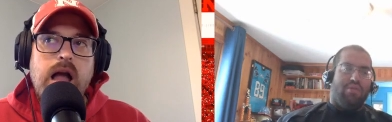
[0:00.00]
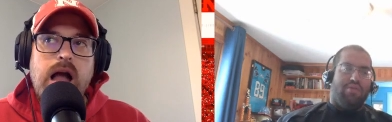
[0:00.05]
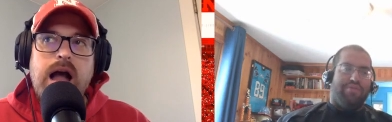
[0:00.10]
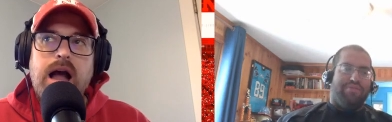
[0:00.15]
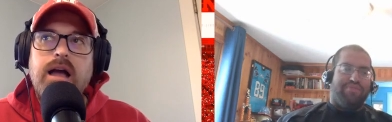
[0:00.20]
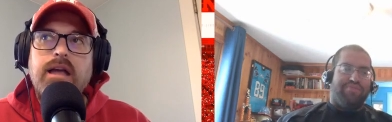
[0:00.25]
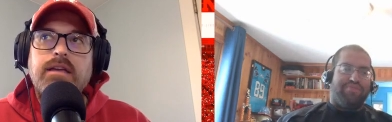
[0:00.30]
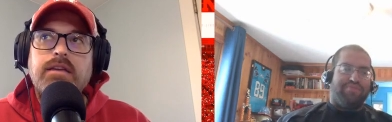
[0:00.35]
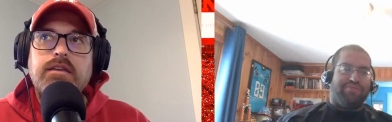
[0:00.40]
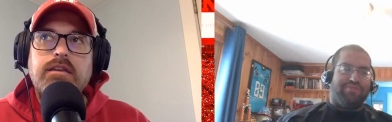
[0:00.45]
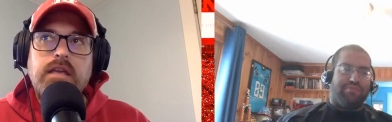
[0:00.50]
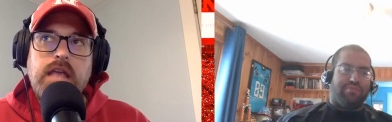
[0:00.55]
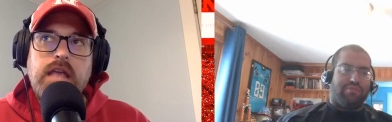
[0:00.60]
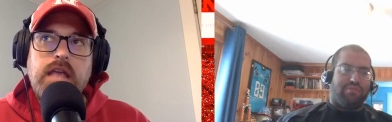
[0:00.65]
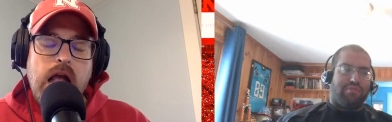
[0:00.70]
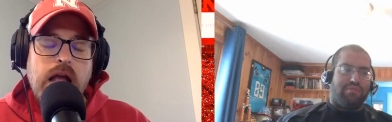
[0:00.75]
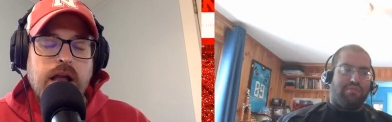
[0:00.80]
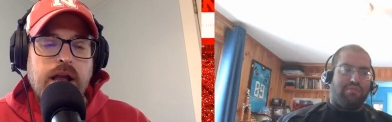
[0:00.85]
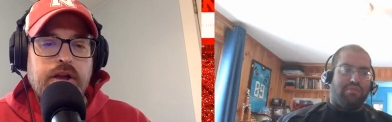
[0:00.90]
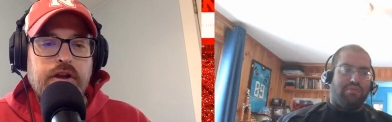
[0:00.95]
Speaker 1: I
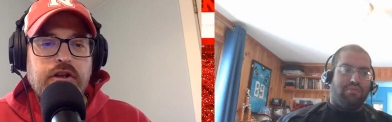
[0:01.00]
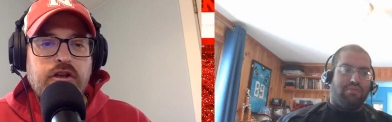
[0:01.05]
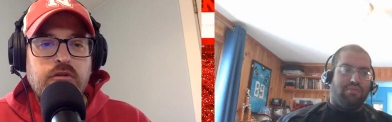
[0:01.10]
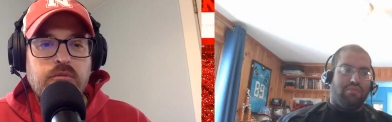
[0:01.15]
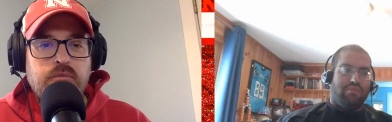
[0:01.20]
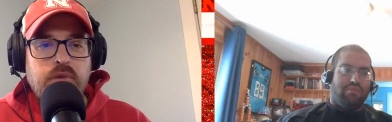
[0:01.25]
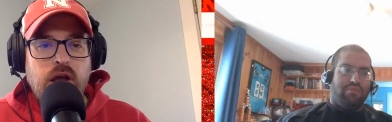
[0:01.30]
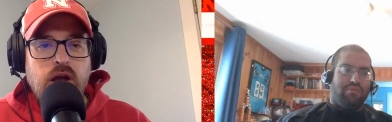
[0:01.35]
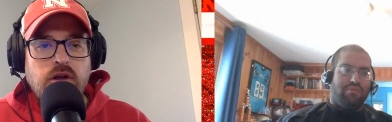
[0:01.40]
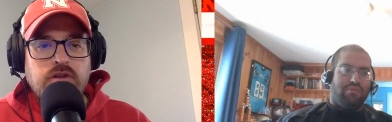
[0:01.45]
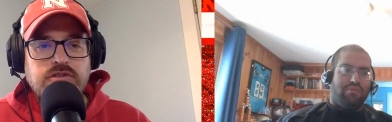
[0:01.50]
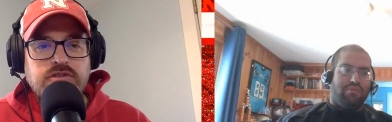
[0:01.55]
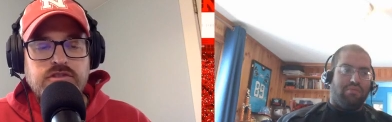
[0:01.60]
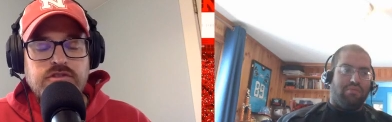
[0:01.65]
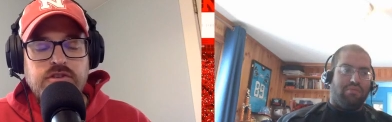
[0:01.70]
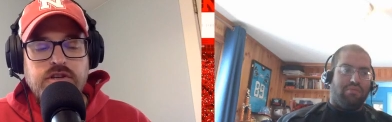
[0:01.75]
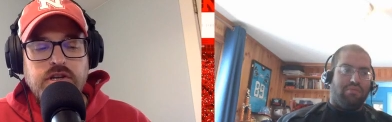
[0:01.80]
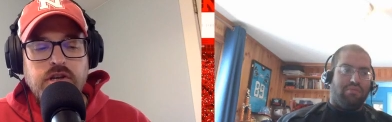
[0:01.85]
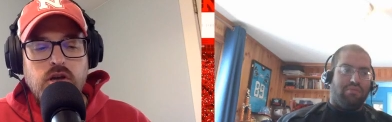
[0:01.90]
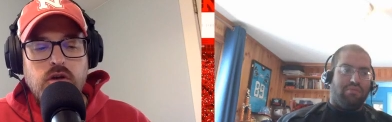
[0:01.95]
yeah, I kind of compare it to
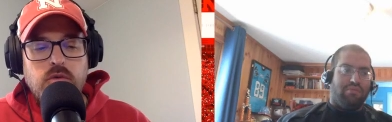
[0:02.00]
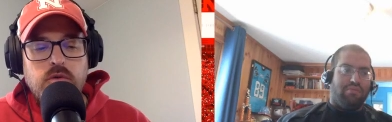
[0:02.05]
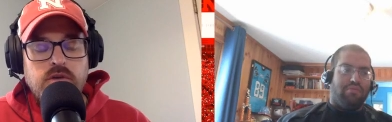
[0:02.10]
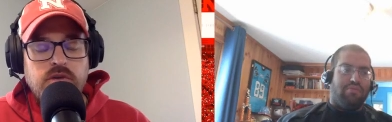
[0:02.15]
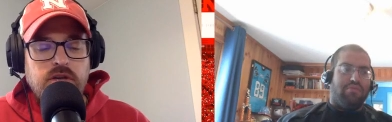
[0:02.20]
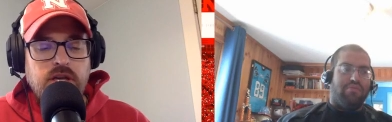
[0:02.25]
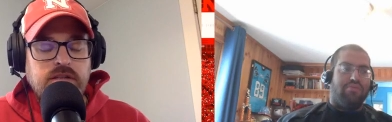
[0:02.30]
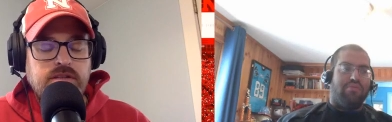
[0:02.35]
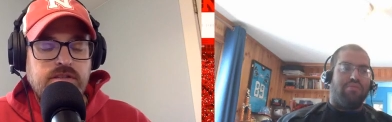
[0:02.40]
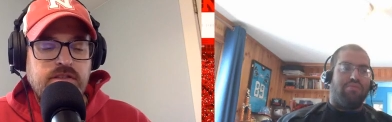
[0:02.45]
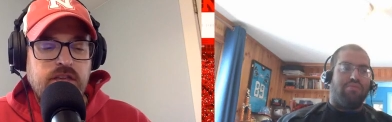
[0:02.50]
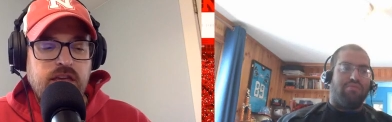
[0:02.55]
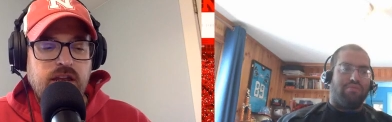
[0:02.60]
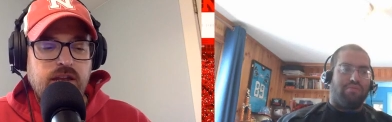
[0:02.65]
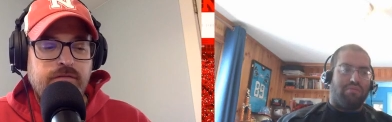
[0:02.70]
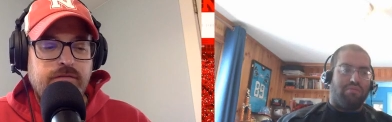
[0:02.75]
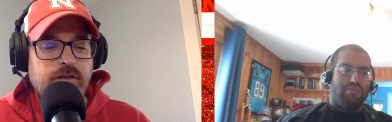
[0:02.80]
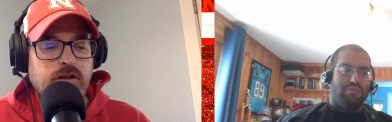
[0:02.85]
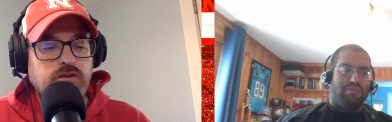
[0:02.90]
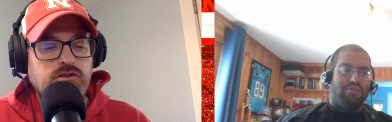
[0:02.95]
you know when you get to the
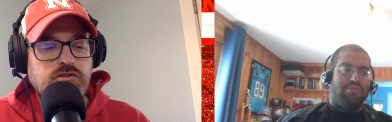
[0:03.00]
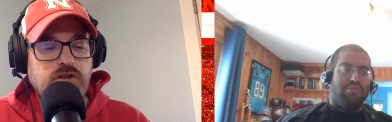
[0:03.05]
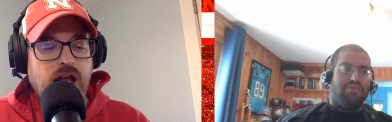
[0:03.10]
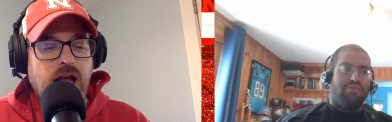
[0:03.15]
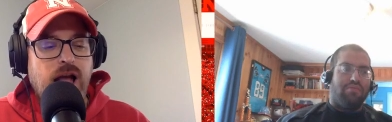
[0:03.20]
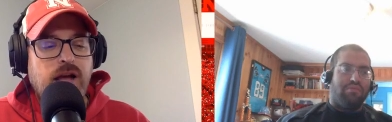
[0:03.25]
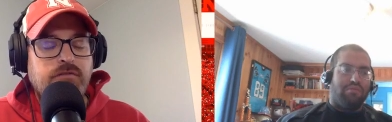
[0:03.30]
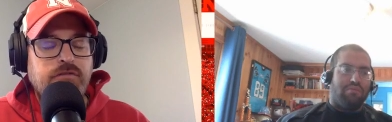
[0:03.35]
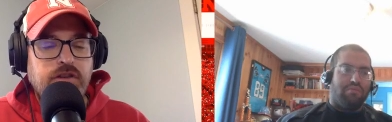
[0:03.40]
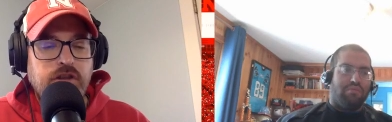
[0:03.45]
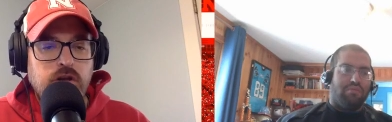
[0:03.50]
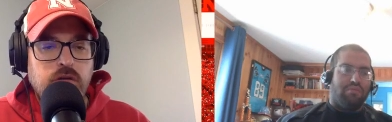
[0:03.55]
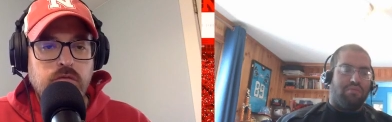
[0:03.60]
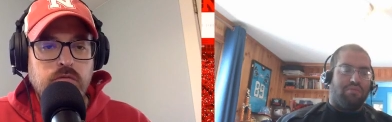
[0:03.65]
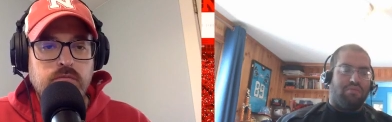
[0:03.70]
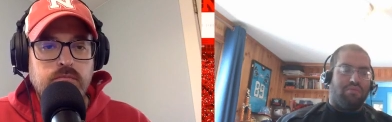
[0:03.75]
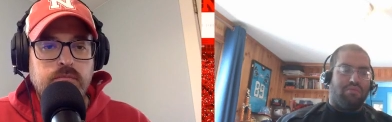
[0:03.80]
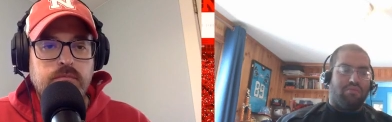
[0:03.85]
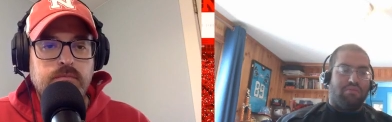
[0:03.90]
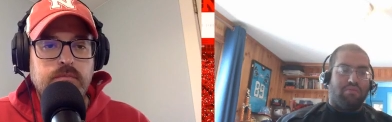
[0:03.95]
NFL draft, you
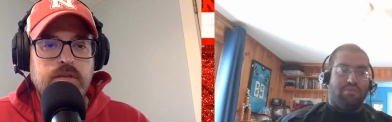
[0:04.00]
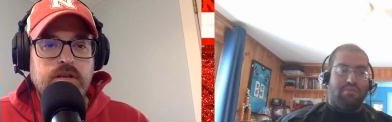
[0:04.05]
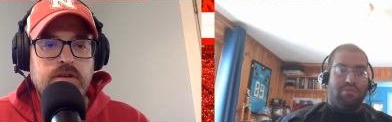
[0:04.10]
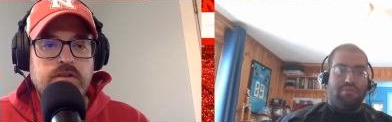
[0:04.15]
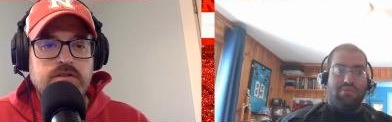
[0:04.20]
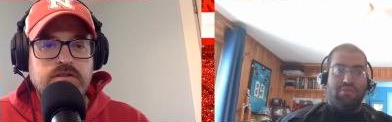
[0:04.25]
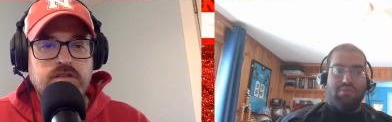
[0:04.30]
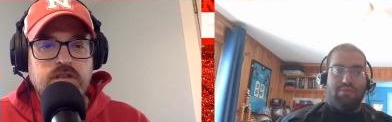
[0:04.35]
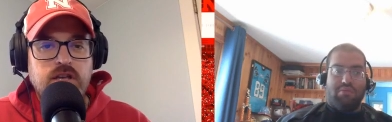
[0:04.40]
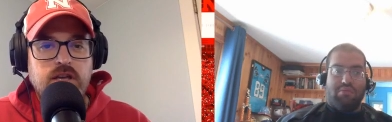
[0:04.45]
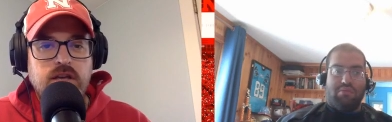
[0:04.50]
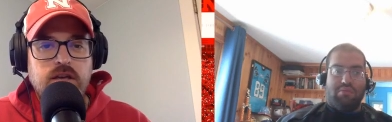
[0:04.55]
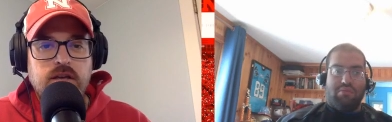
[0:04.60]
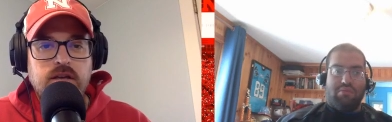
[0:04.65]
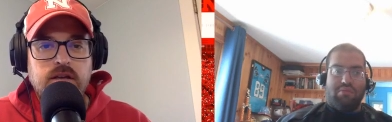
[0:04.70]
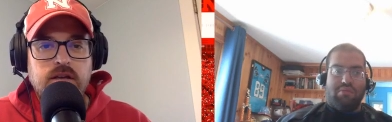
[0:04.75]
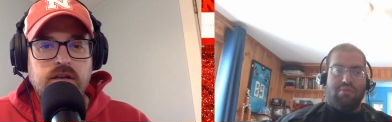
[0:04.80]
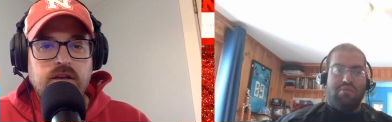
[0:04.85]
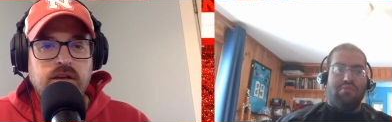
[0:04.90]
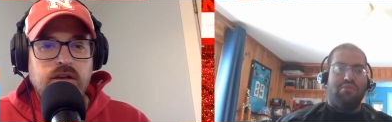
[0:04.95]
know, there's a
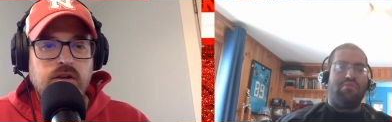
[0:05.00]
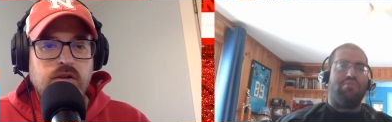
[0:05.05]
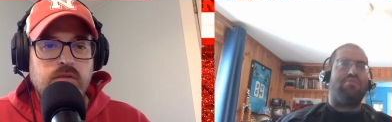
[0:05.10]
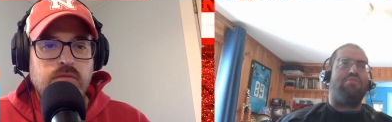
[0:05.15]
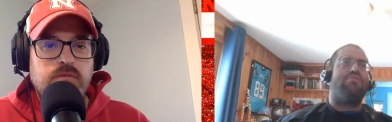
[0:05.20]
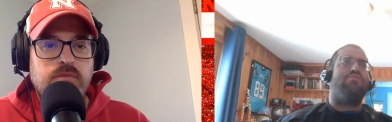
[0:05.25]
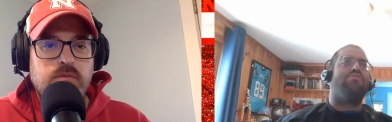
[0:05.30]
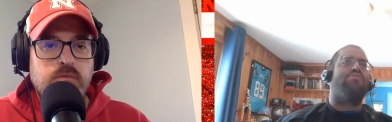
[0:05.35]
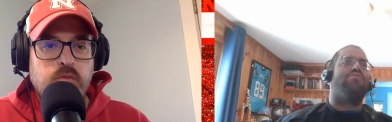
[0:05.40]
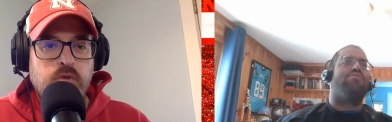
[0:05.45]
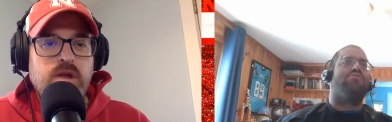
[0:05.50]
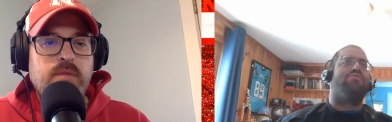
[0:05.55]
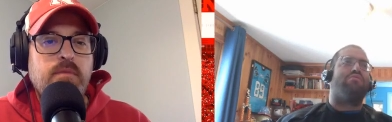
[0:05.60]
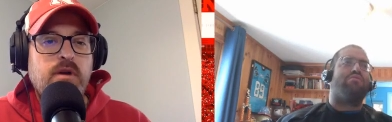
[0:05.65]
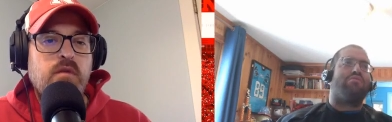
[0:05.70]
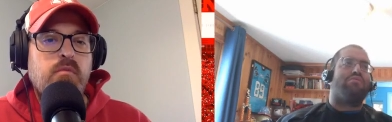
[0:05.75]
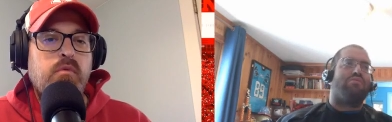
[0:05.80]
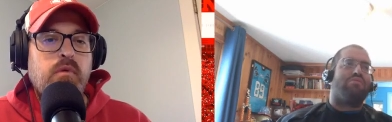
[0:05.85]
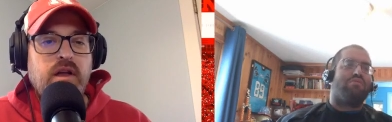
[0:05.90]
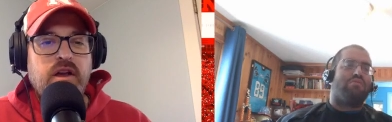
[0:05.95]
you know, the
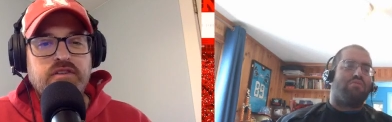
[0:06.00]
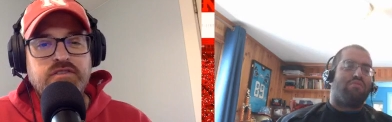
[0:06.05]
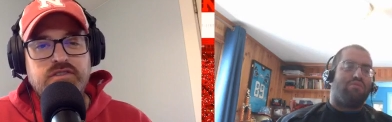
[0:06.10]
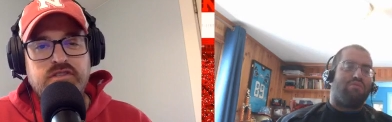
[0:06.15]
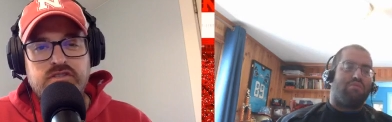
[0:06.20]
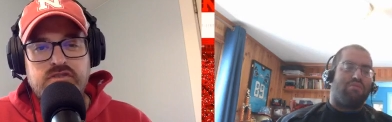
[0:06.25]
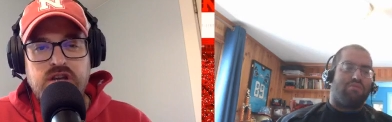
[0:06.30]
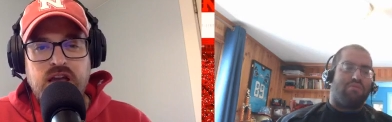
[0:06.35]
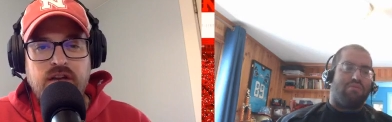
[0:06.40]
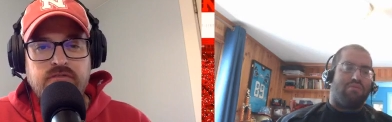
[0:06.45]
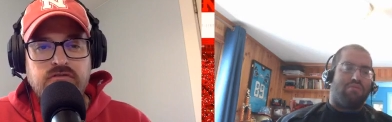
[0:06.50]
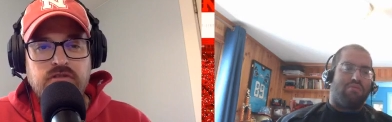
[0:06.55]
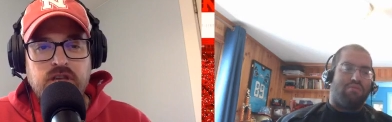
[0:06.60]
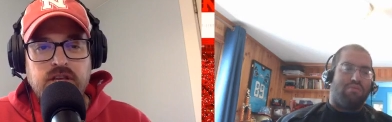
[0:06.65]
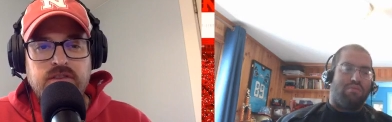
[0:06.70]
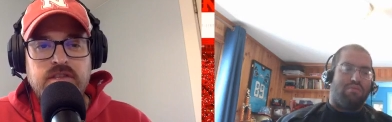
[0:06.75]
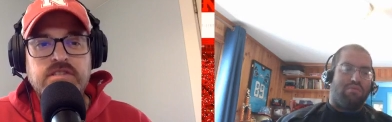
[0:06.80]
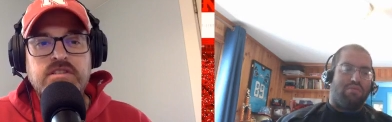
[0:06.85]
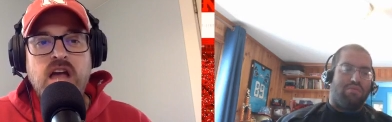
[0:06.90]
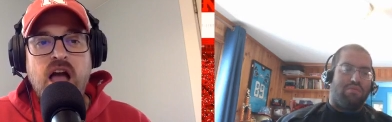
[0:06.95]
premier players in the draft are
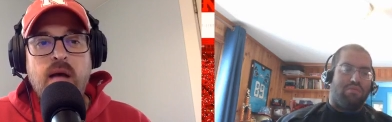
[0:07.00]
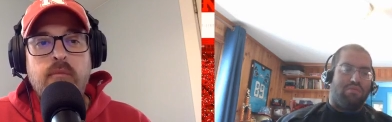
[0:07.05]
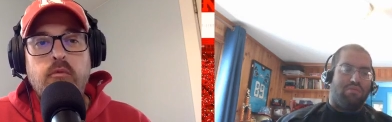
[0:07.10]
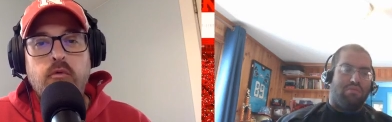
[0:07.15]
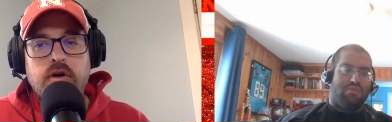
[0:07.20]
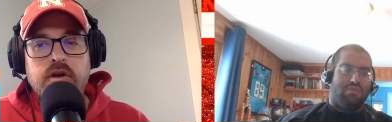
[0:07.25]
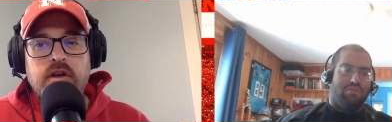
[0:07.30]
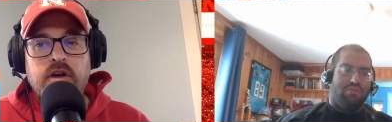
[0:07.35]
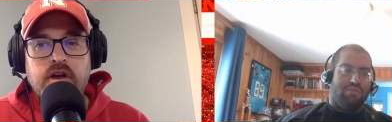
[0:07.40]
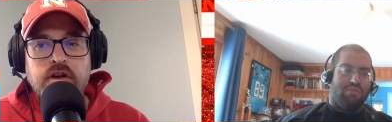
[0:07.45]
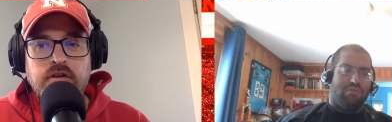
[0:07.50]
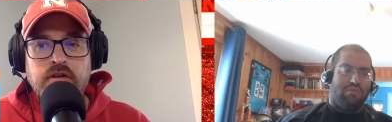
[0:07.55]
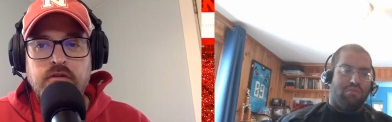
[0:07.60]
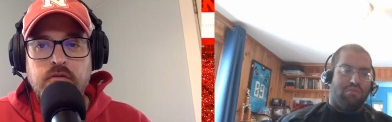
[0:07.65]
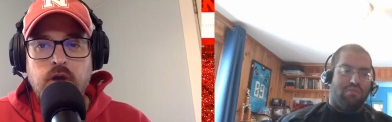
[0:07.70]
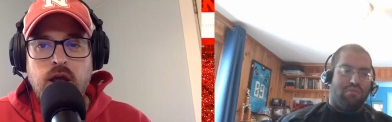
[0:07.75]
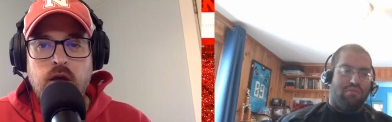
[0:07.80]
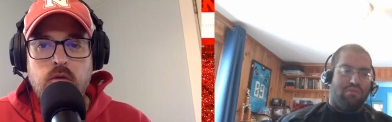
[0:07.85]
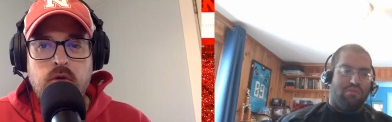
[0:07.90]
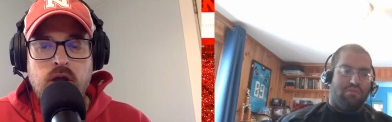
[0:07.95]
like the top 100, right?